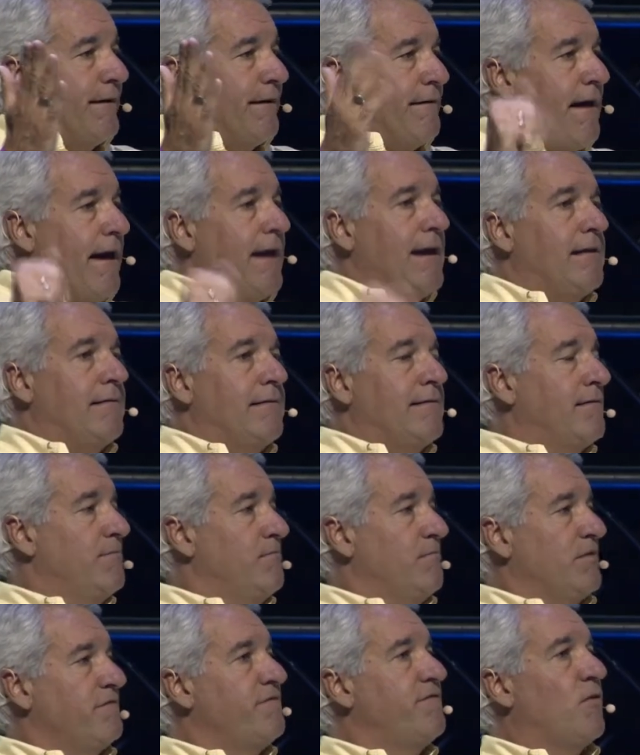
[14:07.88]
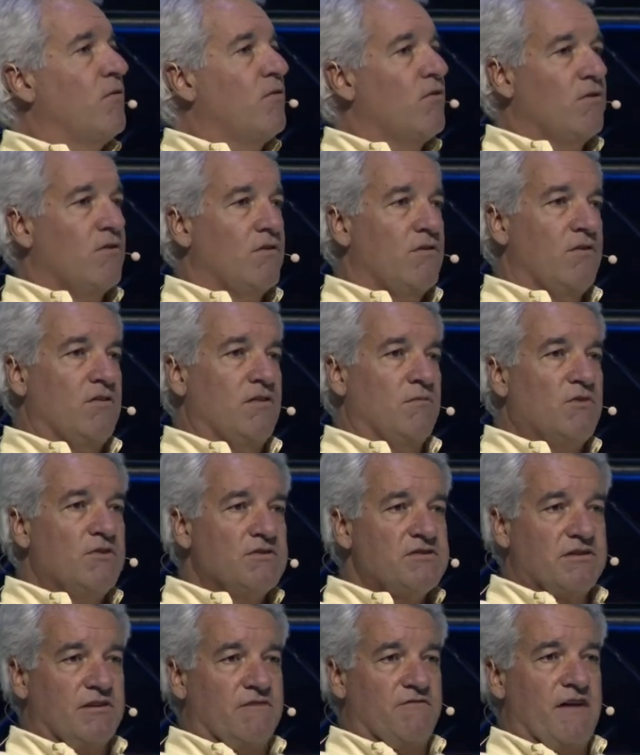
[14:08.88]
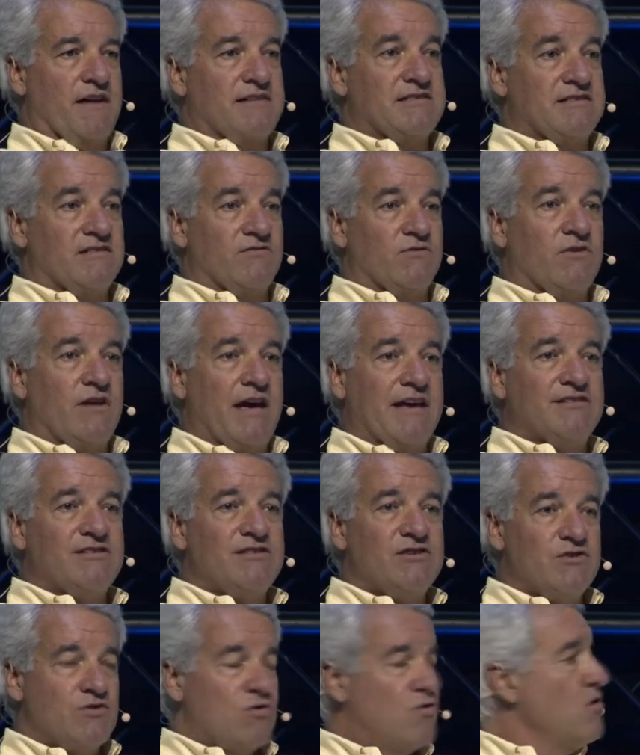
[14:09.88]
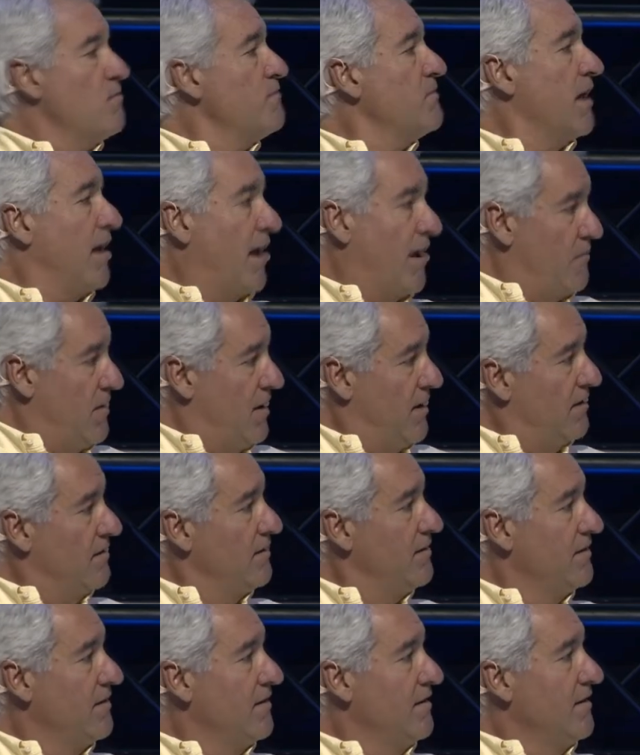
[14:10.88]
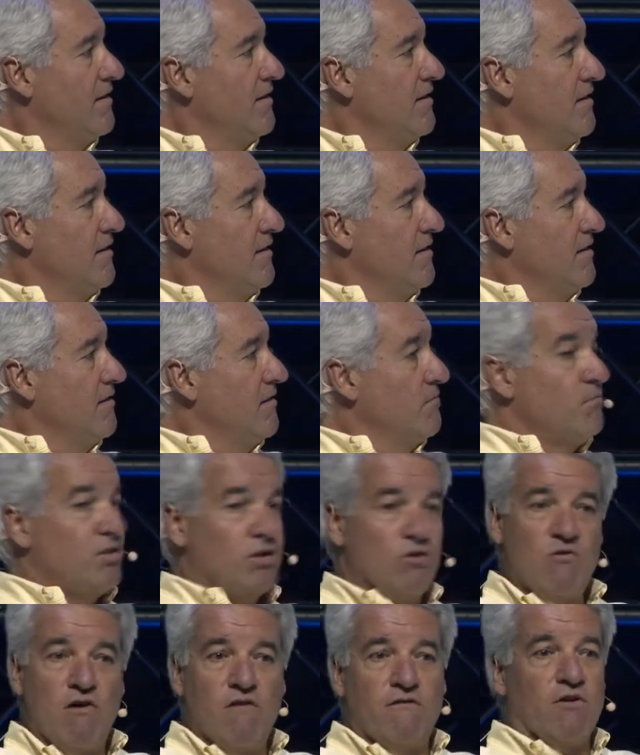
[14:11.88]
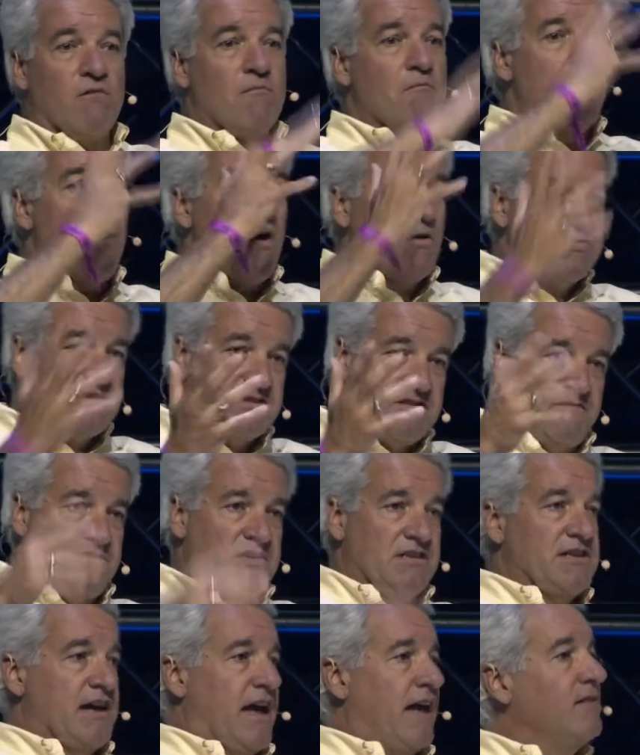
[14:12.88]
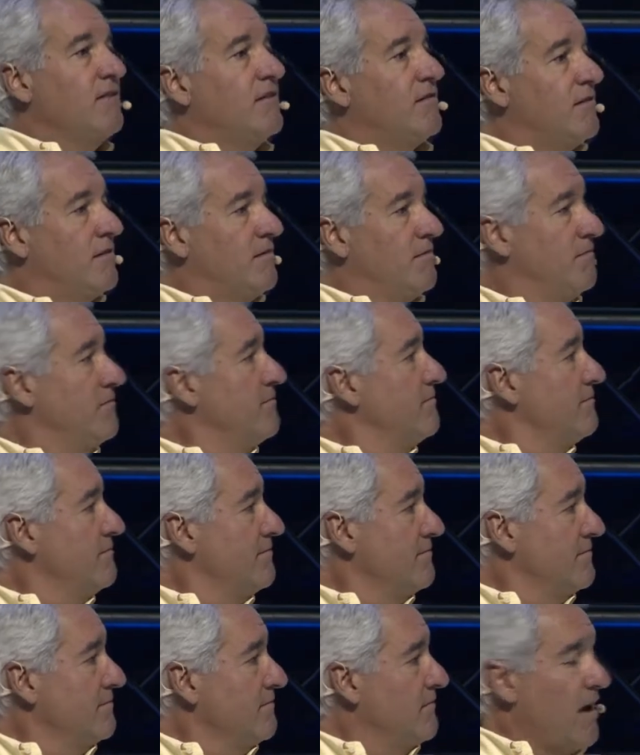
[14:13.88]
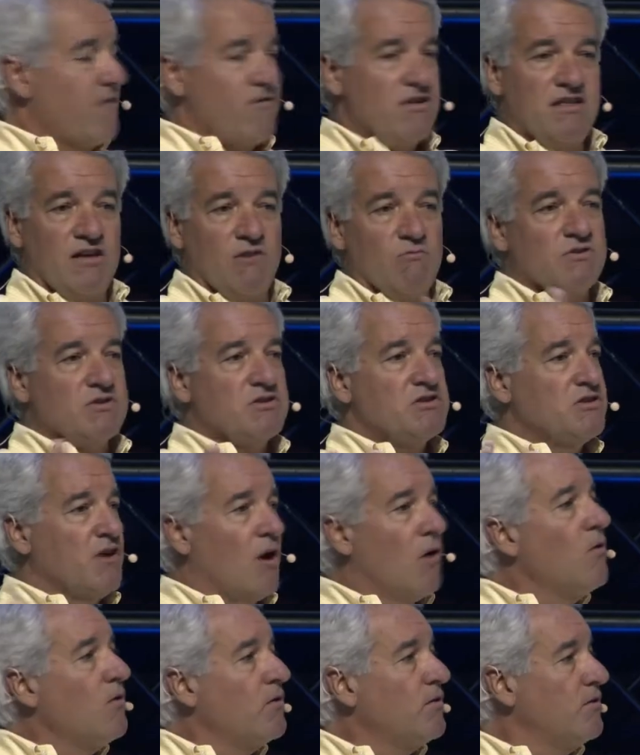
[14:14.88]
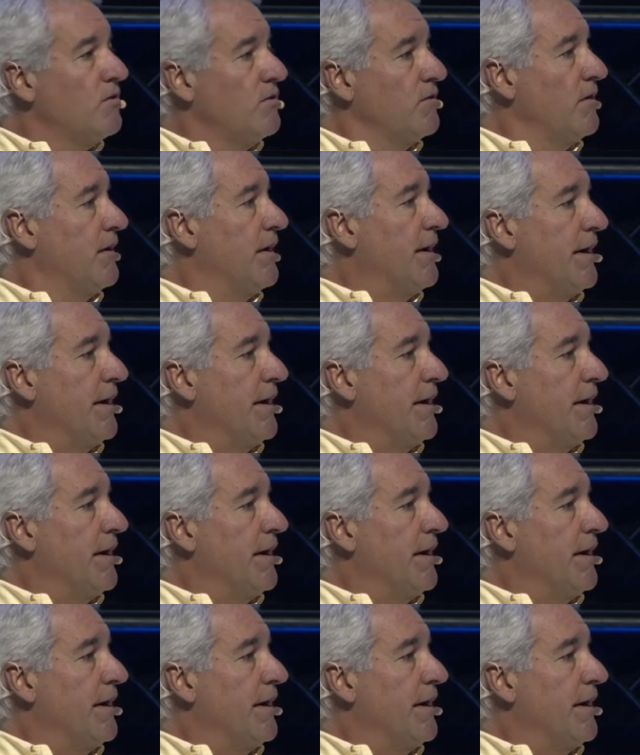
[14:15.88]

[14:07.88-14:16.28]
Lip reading: a night before the music festival, a storm came in, blew over most of the tents. Everything was soaked.